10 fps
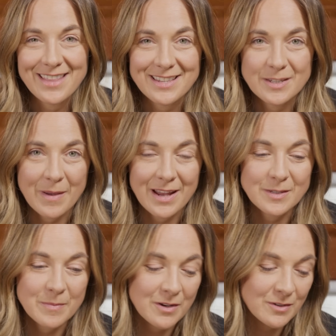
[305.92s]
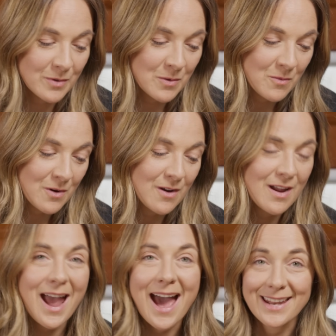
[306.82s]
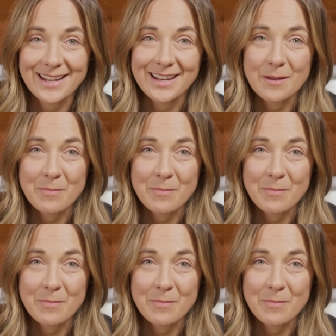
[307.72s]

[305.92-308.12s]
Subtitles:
that space because we were adding in a